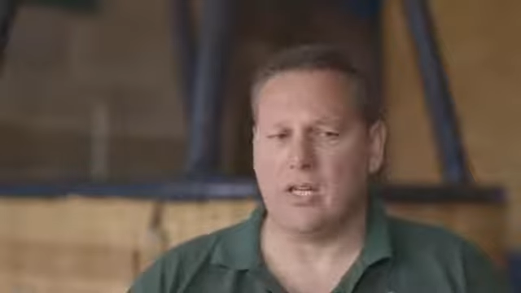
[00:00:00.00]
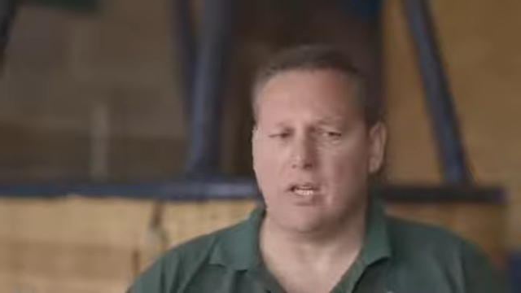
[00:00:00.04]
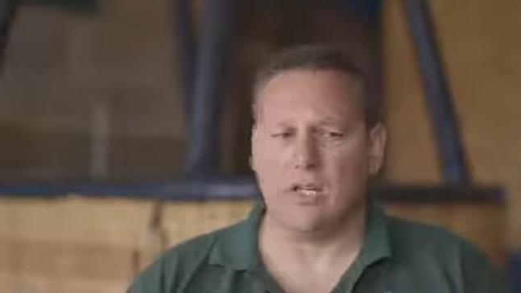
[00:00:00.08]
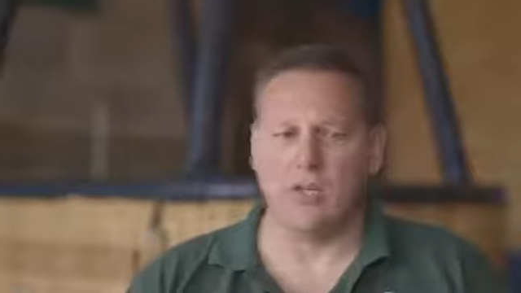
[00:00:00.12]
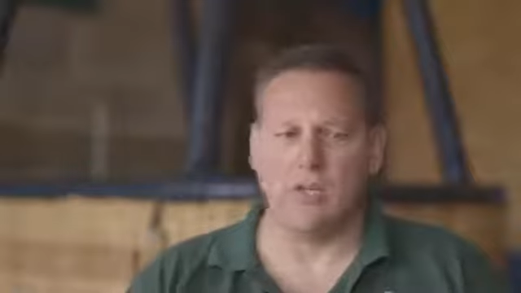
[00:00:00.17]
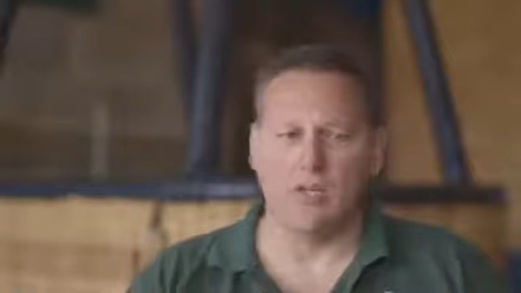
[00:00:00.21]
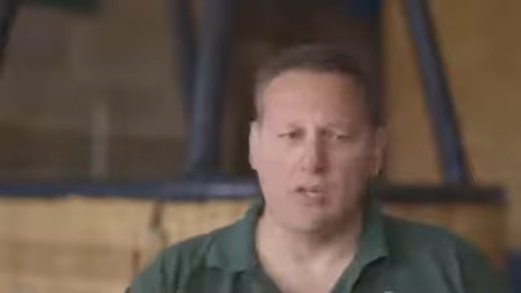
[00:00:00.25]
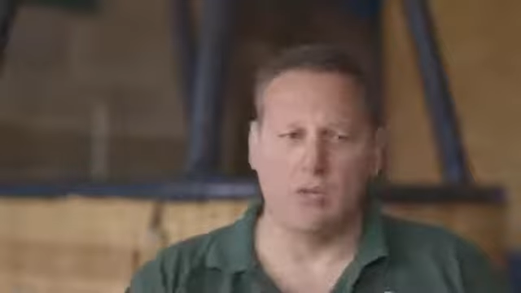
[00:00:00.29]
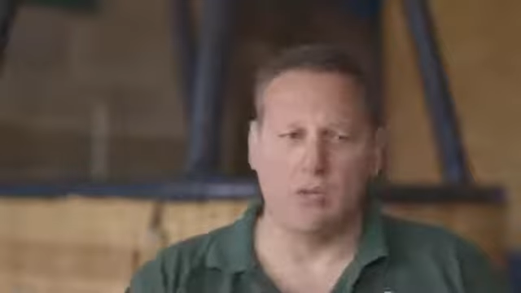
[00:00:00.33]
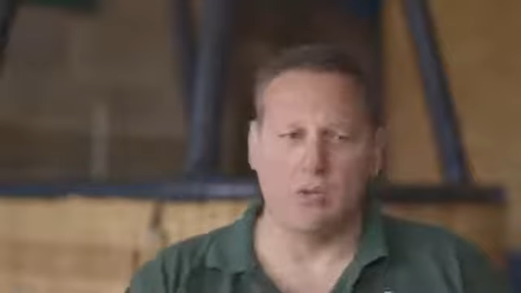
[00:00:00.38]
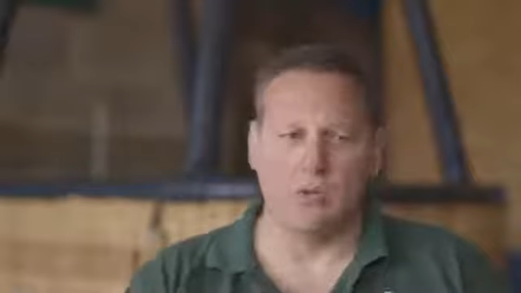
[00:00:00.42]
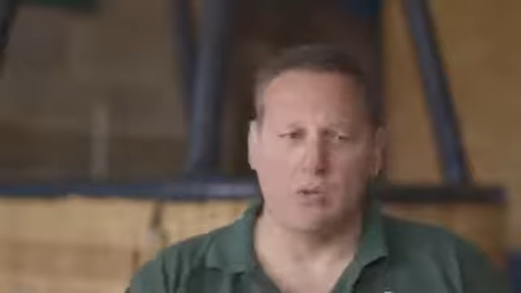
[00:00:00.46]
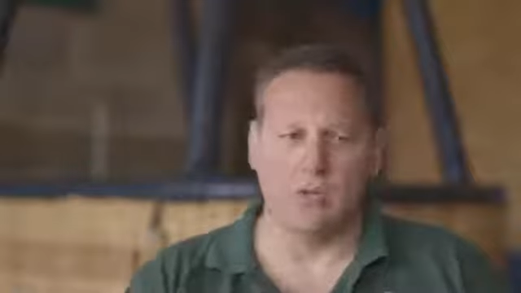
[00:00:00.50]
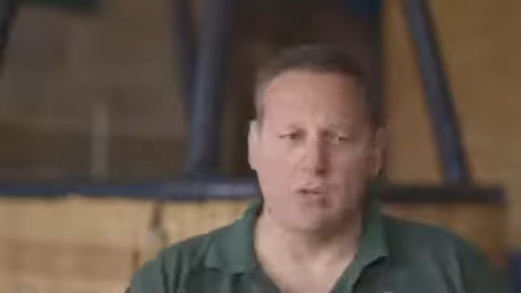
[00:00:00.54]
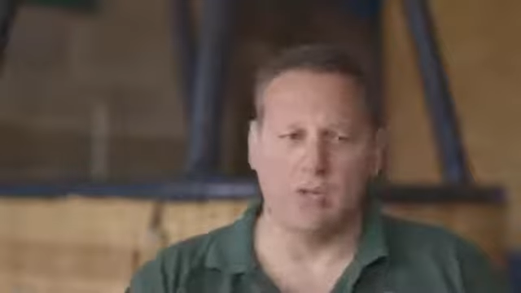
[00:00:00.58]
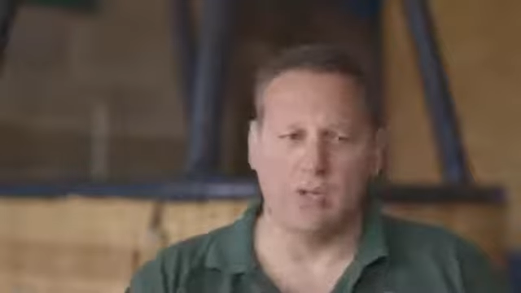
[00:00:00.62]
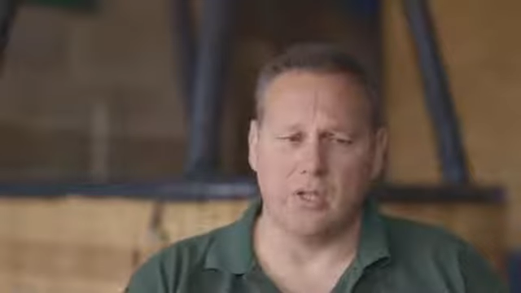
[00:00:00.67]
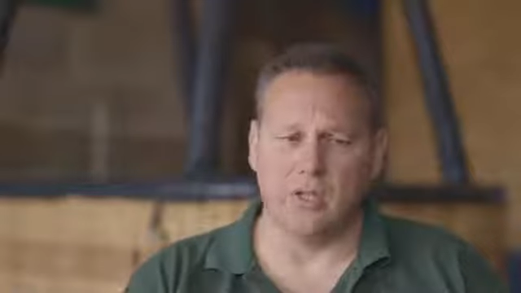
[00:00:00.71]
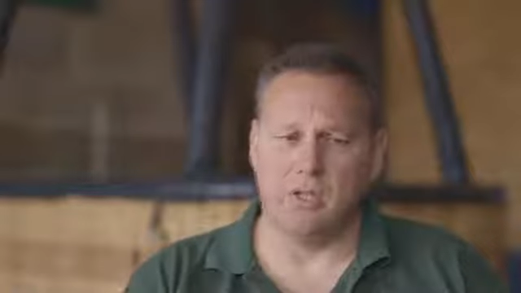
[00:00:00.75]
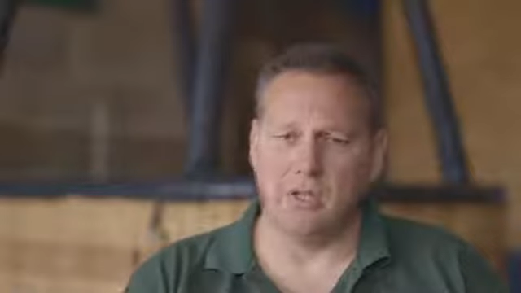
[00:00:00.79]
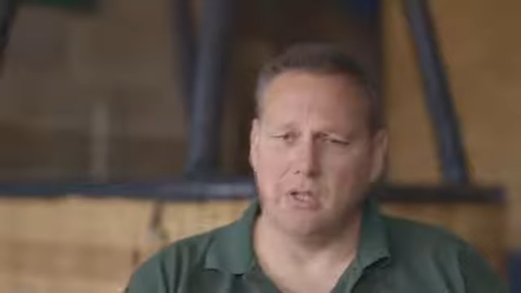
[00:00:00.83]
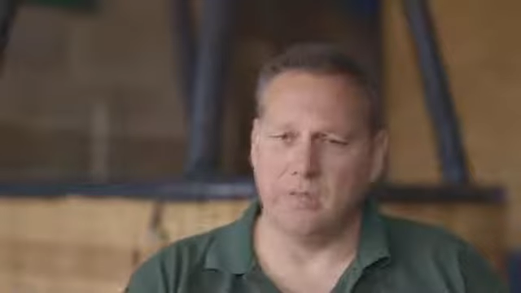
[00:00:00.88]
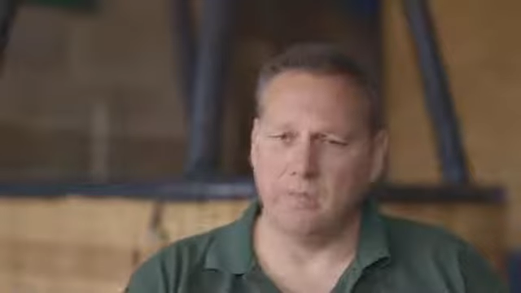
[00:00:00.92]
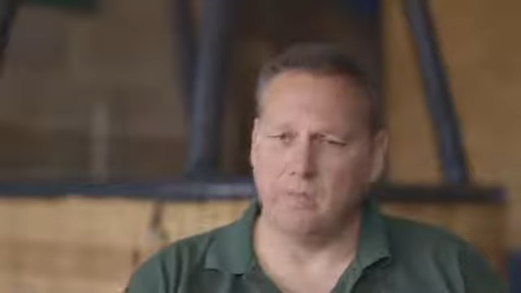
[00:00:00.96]
I can use
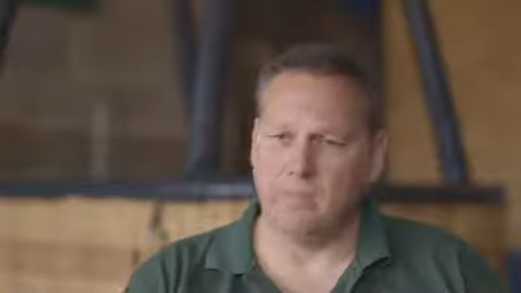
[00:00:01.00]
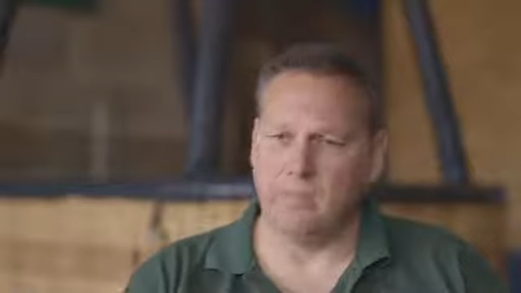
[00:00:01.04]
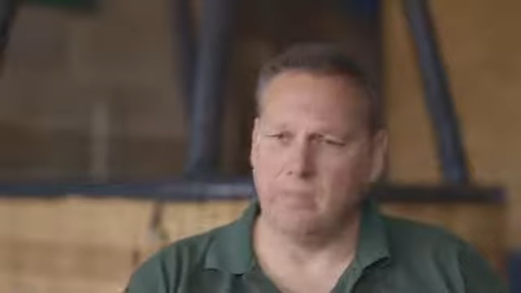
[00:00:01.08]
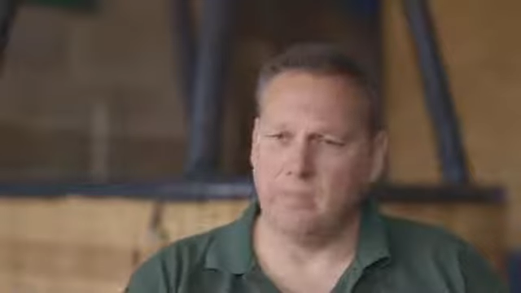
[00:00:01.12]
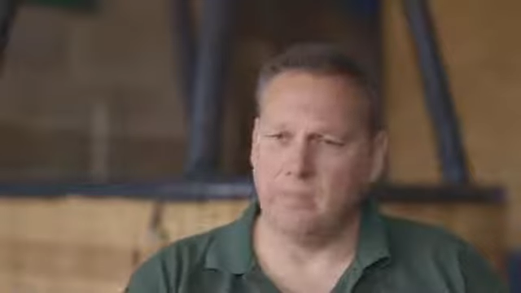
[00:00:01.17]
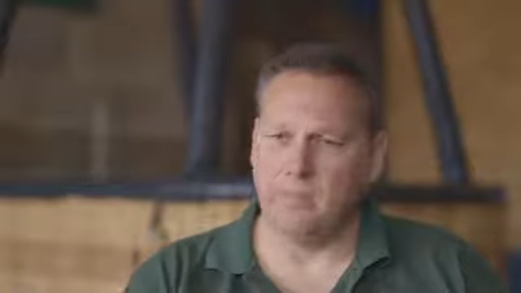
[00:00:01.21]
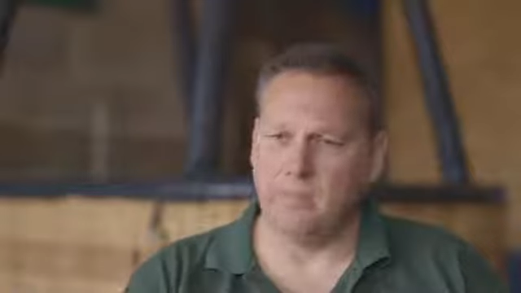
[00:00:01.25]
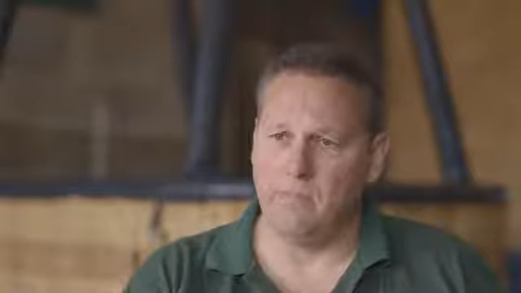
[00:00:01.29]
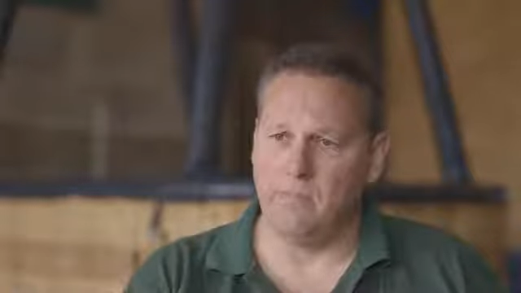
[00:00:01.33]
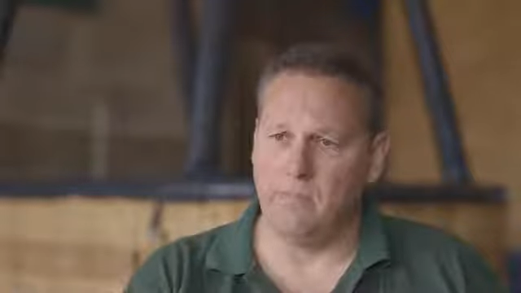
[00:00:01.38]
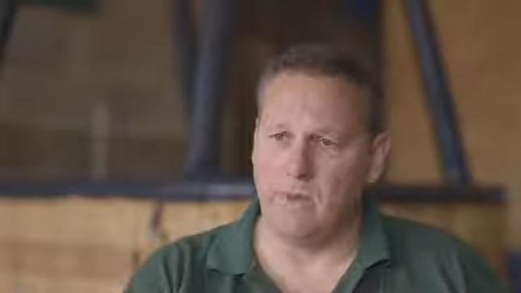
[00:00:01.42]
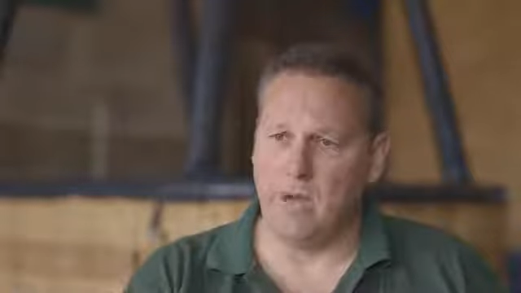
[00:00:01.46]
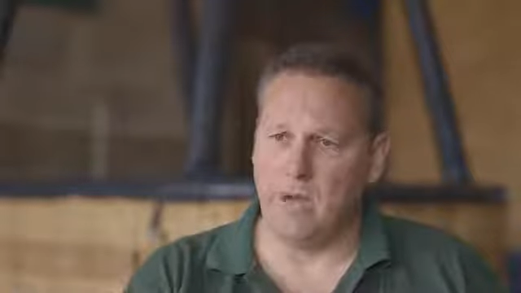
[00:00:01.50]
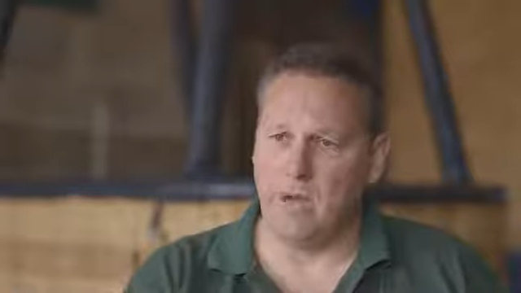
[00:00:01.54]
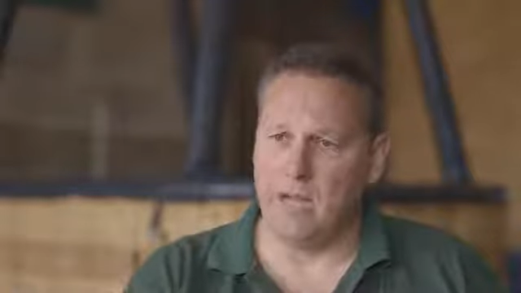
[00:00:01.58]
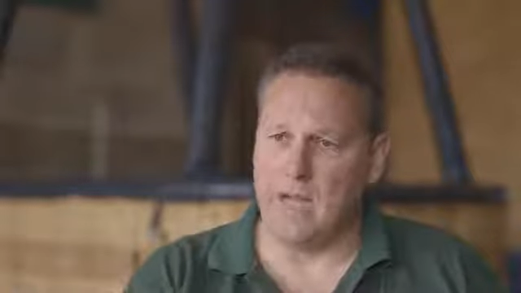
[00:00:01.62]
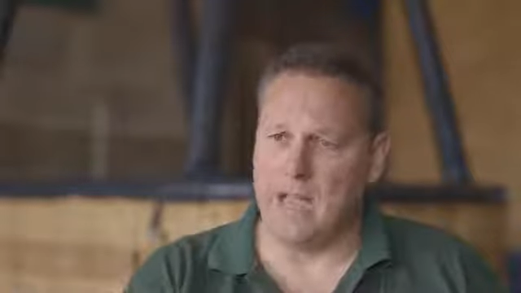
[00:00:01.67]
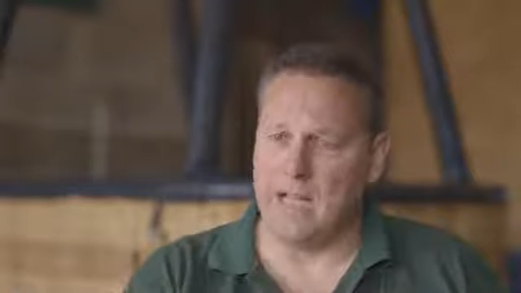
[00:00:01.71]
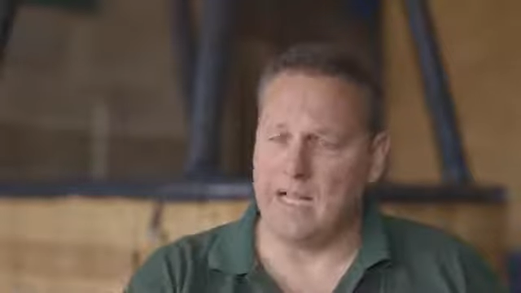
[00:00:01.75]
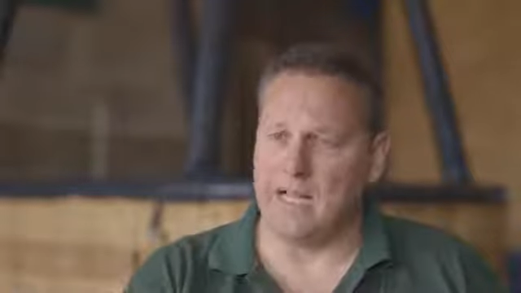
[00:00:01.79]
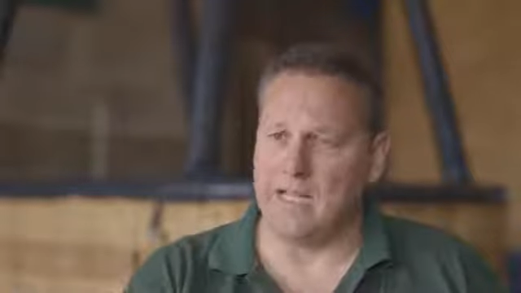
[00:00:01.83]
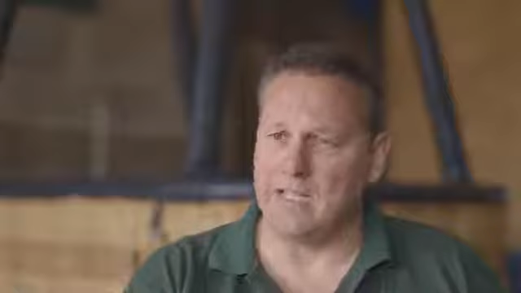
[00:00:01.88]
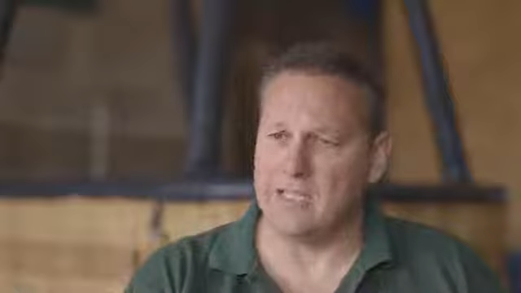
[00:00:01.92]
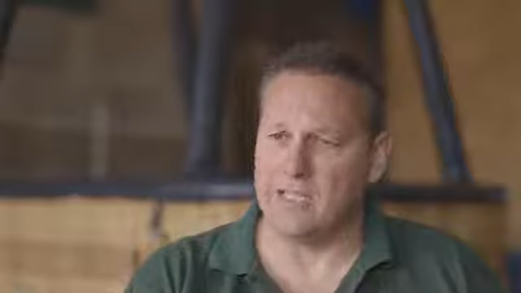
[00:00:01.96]
the
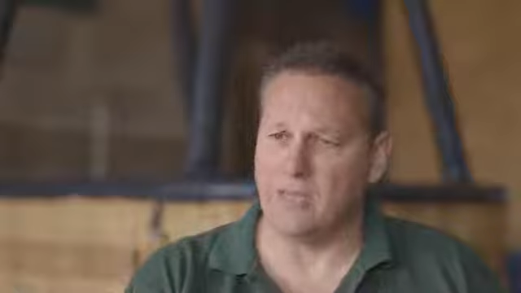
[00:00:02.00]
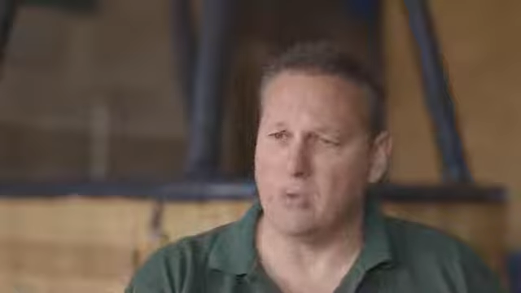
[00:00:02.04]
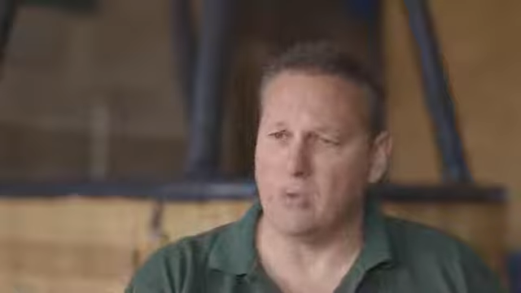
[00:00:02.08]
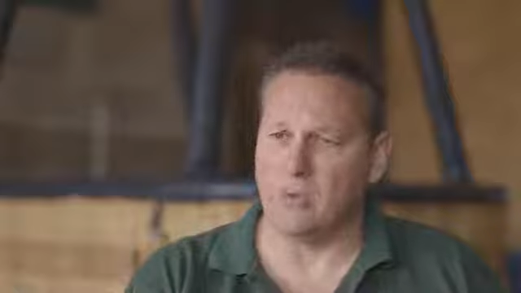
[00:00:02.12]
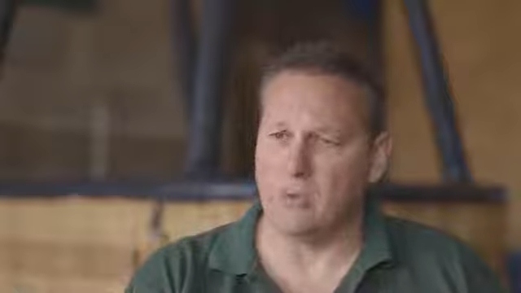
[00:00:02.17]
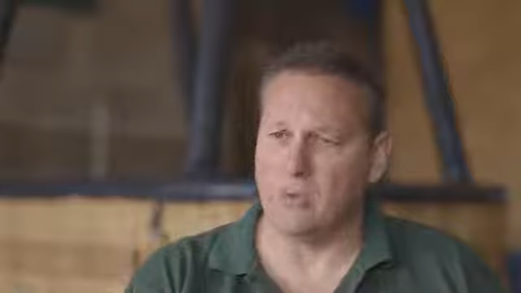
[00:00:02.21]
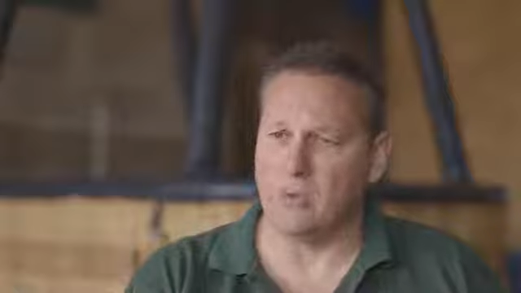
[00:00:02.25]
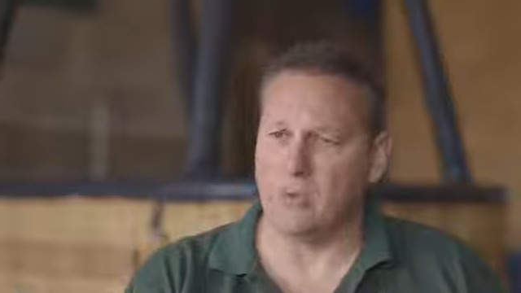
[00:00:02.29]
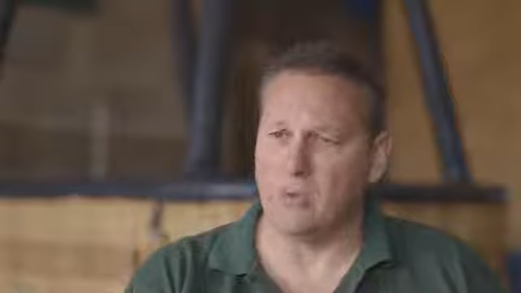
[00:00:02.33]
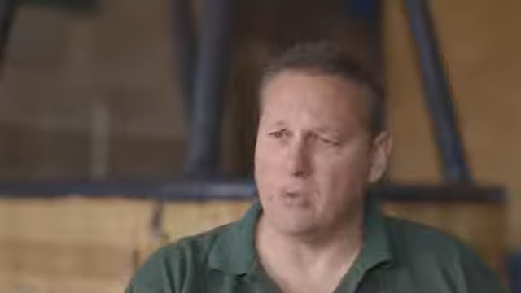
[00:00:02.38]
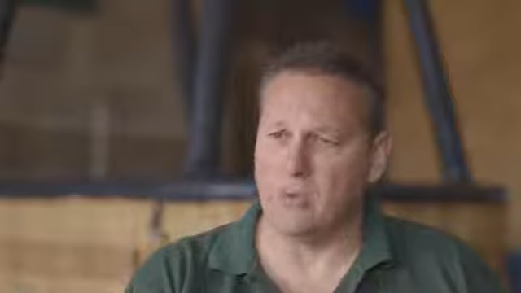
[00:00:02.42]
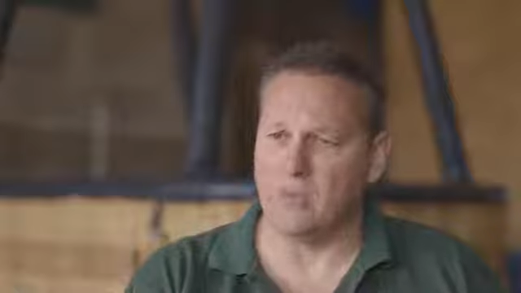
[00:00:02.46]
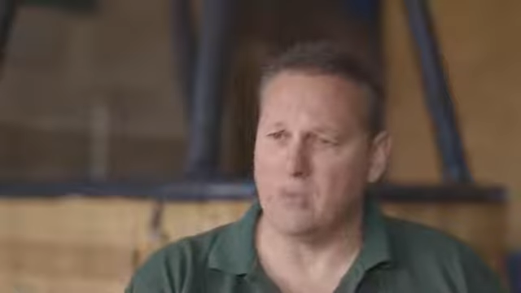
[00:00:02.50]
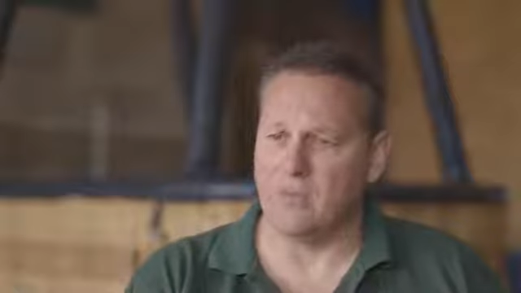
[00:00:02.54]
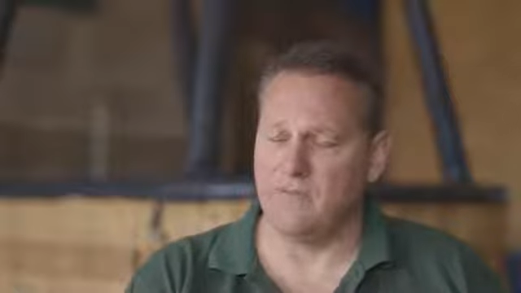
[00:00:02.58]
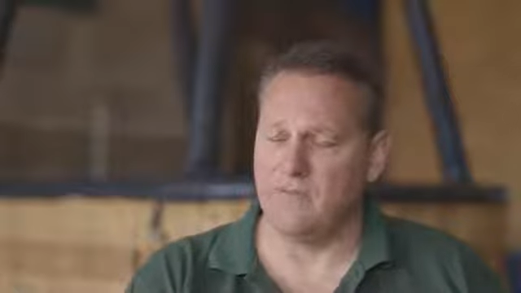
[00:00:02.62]
analytical tools